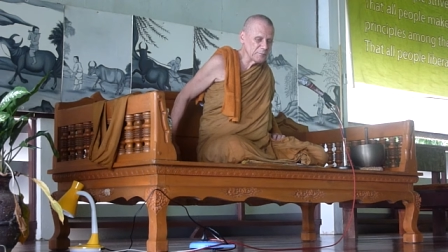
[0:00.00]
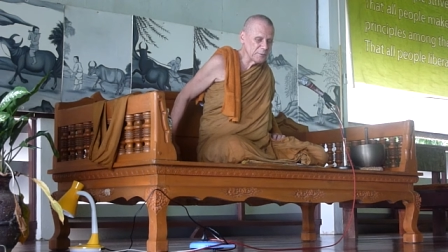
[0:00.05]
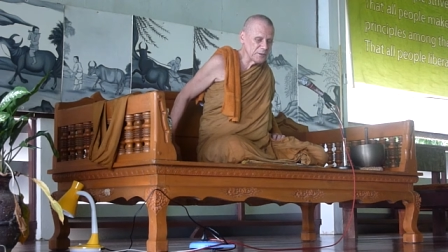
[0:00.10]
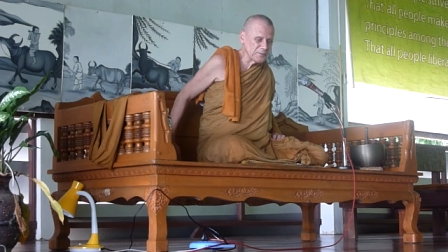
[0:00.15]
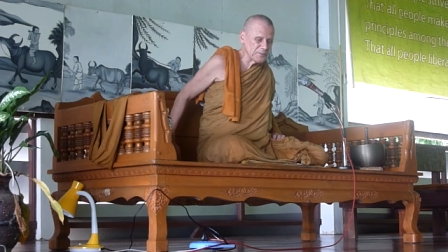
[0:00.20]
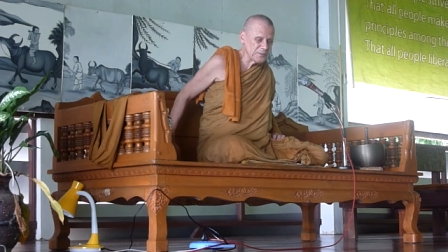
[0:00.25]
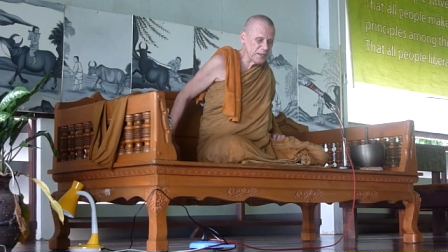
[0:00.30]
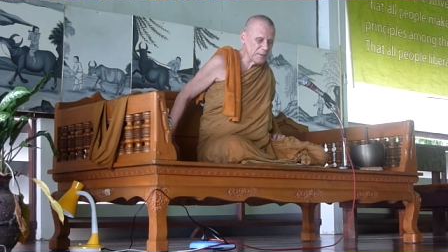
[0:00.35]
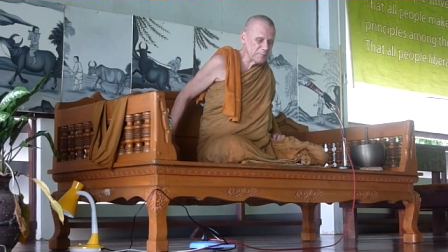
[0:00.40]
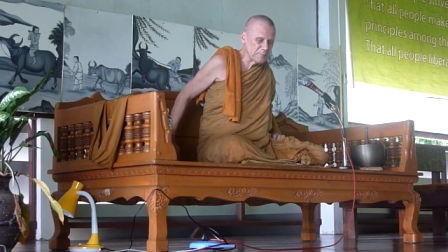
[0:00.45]

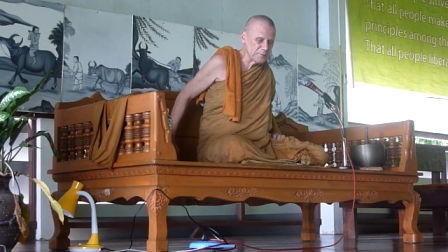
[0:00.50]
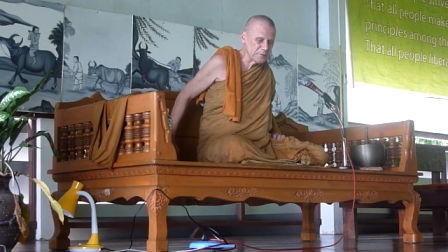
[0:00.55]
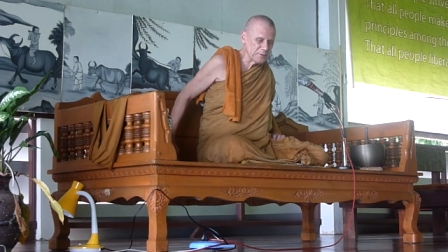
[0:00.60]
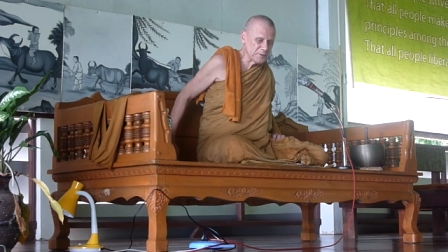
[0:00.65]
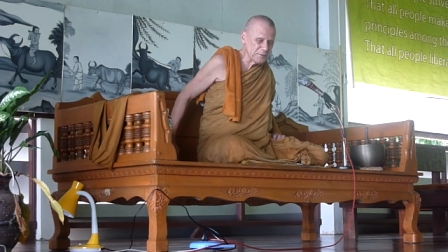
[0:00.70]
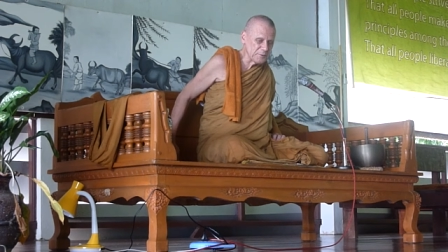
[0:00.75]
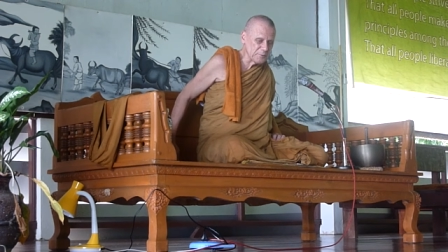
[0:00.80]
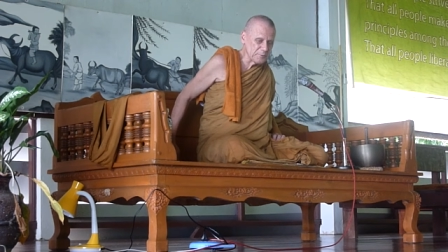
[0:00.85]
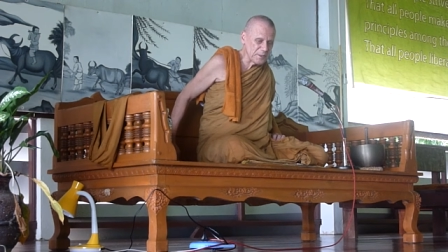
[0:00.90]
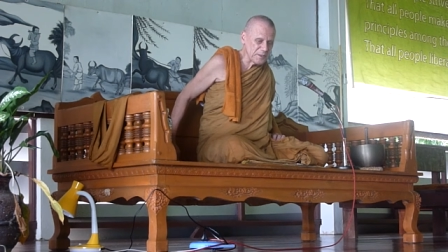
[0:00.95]
what's happened
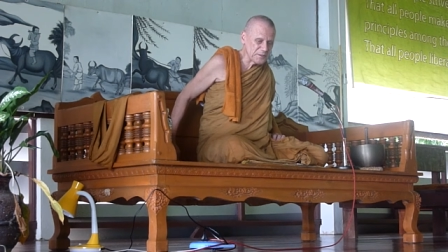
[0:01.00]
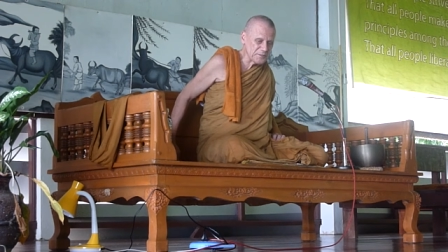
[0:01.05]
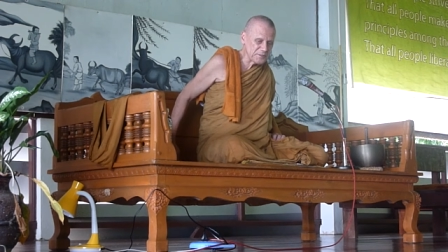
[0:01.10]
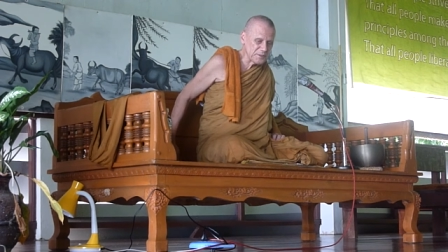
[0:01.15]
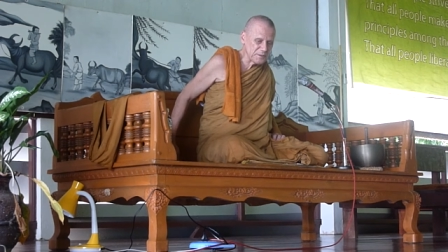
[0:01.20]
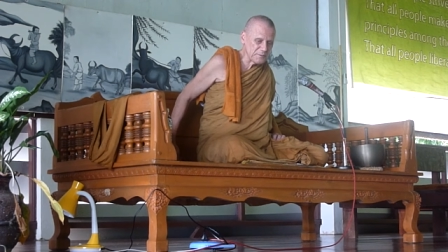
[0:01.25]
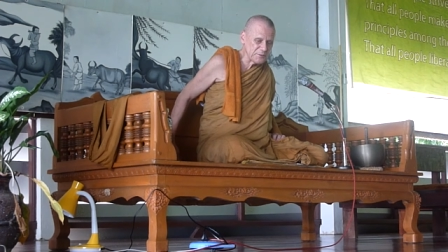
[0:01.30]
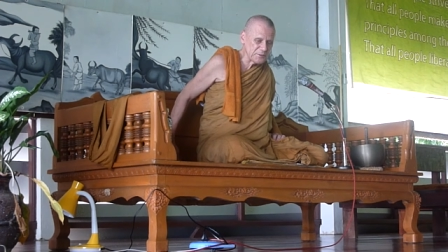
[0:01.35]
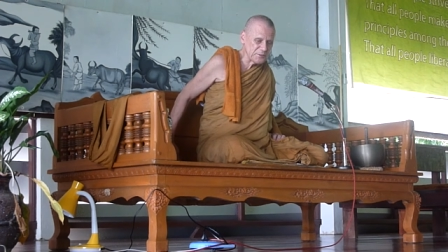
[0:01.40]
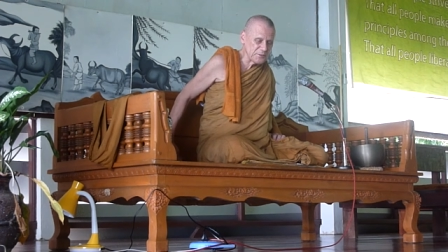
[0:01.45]
in the West
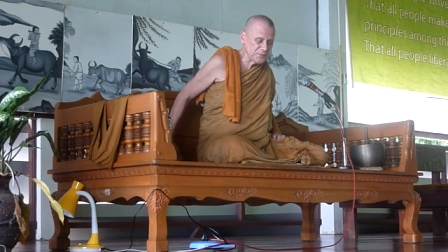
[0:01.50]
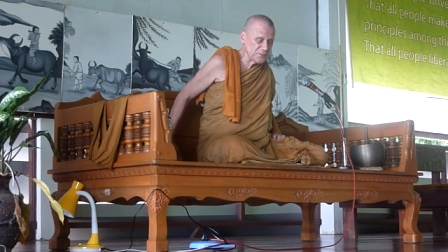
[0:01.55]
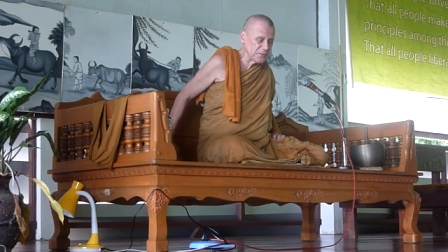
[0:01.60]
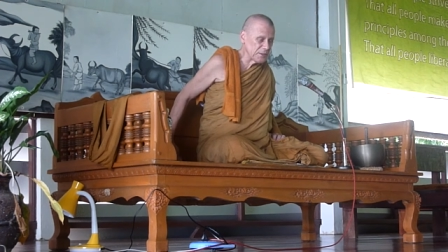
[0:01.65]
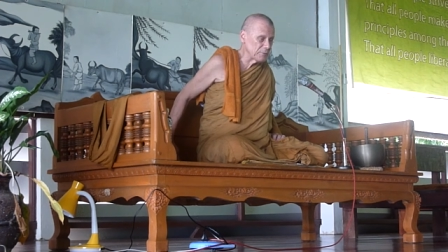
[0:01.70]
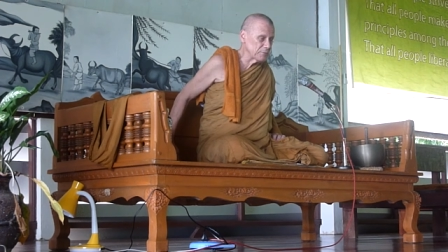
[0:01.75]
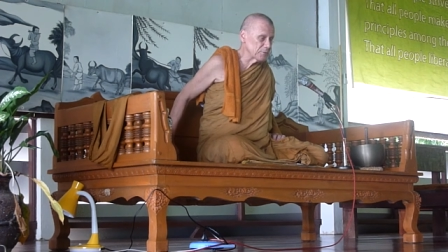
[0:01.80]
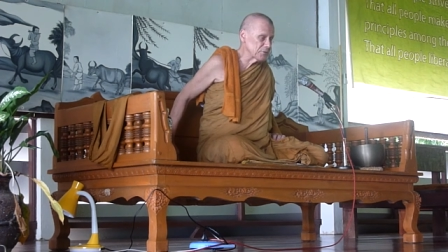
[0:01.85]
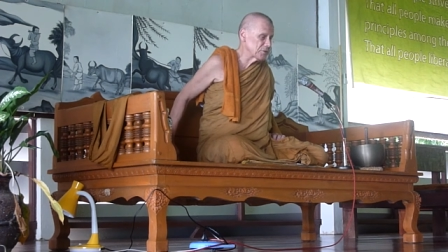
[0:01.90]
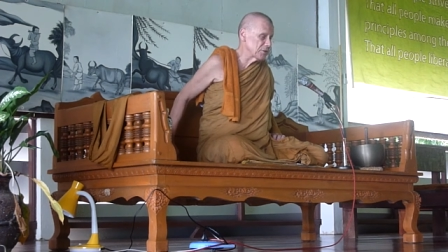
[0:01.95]
ever since
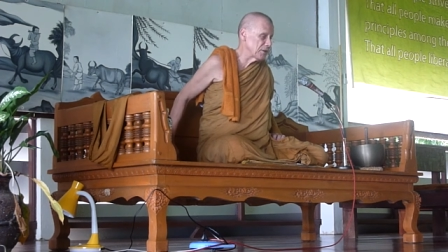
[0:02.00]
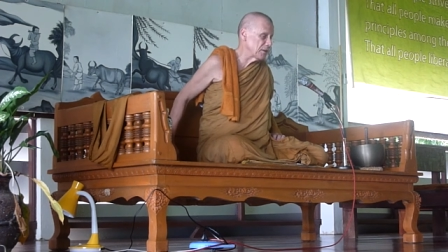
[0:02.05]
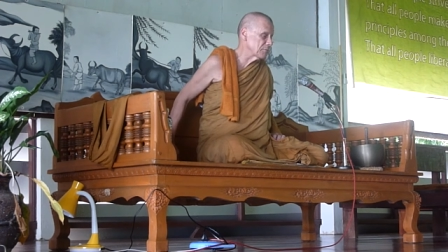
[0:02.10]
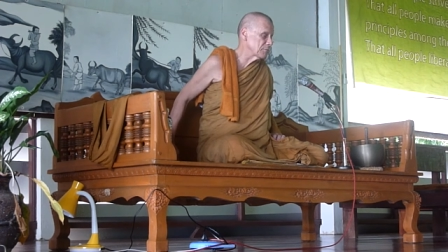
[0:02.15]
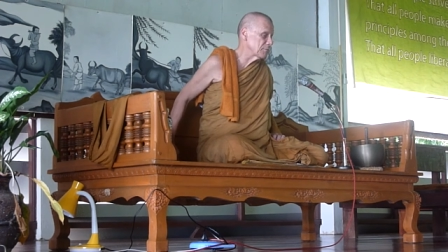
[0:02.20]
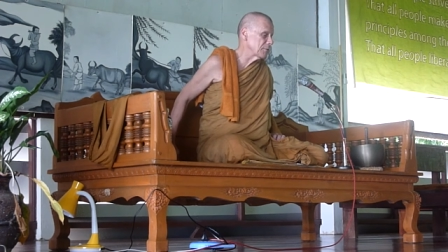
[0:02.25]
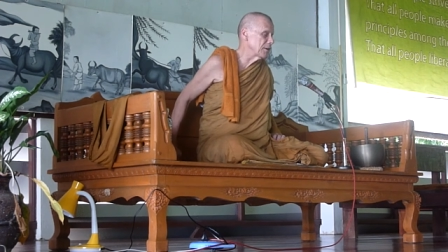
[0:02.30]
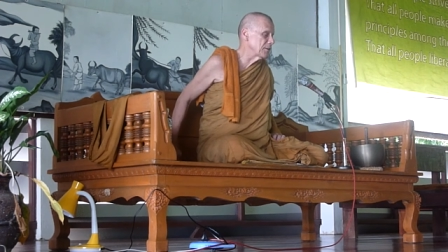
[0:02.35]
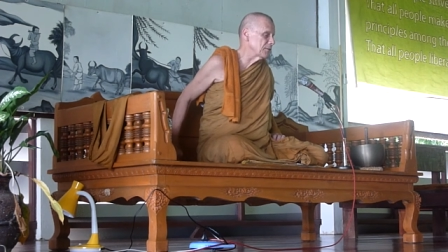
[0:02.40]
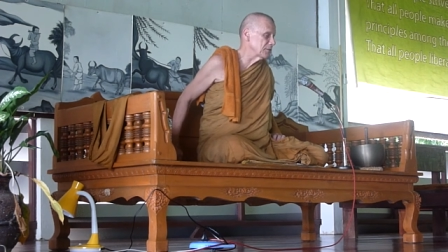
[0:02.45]
I was young
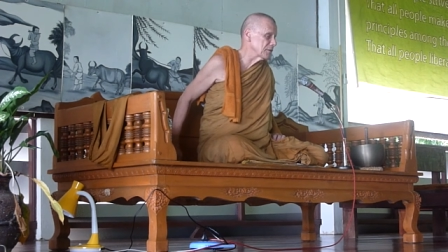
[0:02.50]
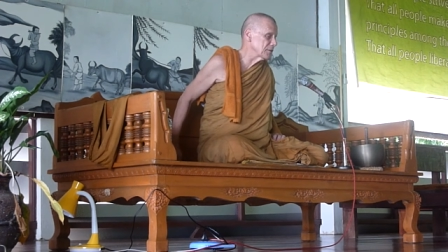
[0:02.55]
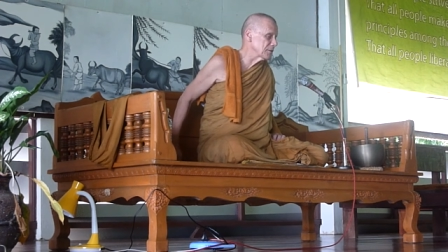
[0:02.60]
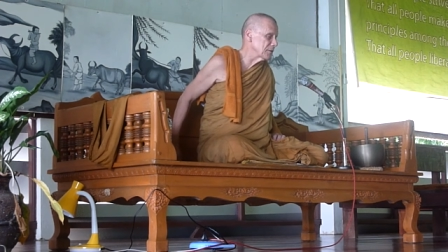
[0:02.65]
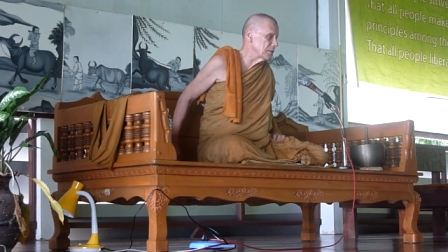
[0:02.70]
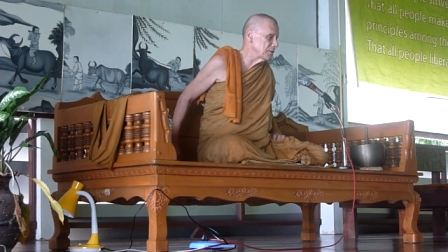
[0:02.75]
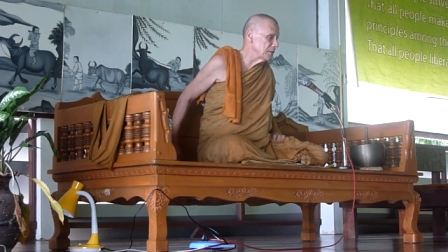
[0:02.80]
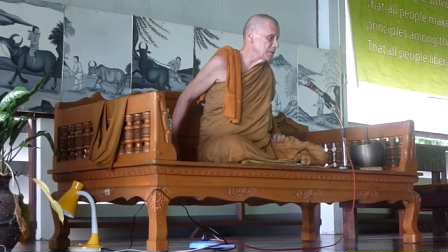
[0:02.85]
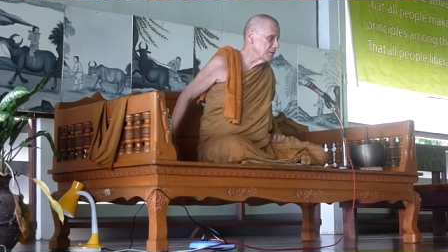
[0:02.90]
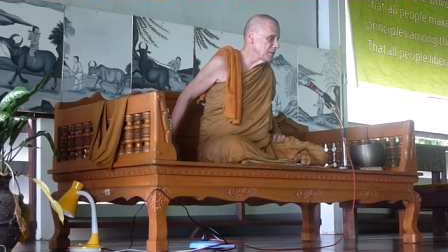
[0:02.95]

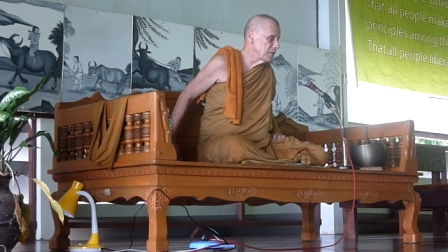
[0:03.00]
practically